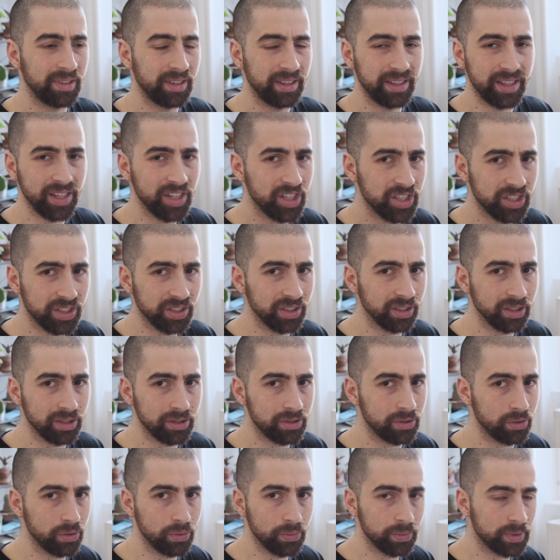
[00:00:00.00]
digital
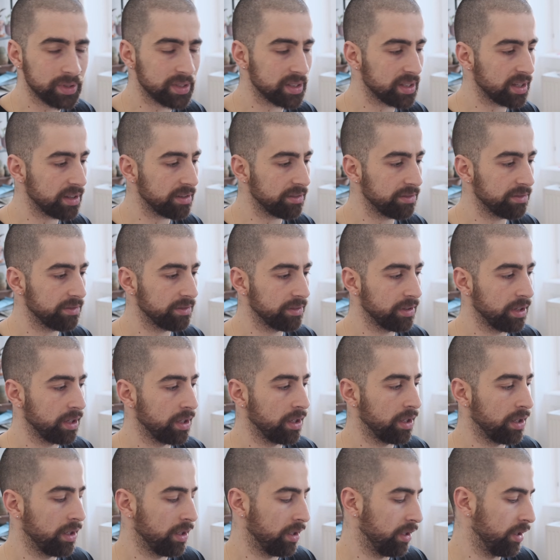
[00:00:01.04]
zoom stuff.
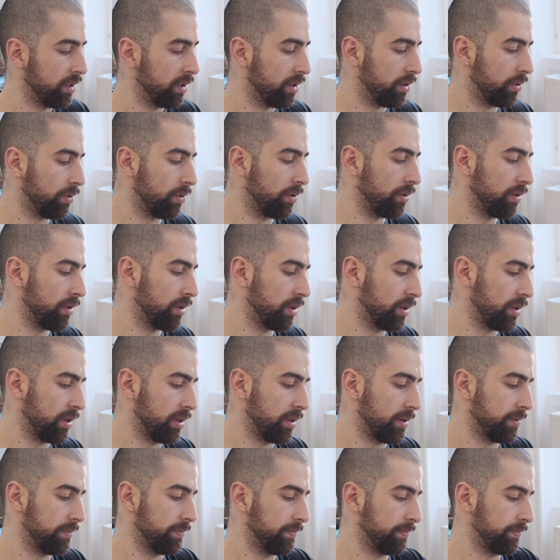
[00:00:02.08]

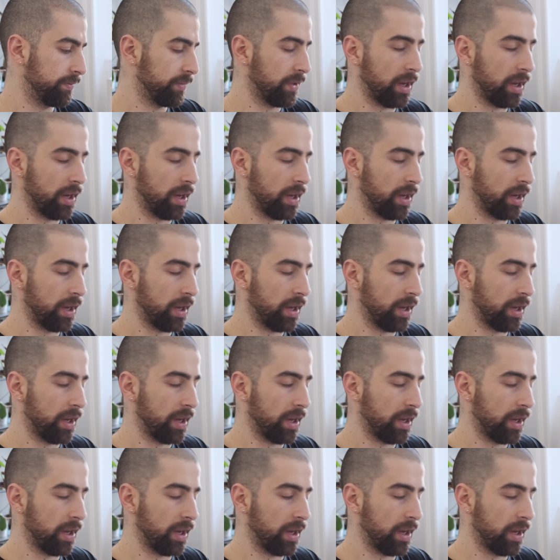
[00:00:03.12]
I'm